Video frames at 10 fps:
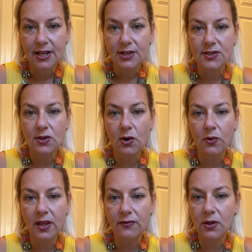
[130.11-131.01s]

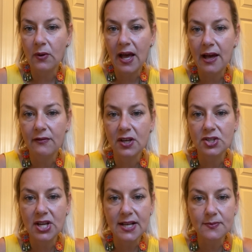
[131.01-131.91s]
So if you have a
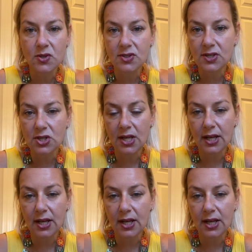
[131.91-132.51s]
jazz musician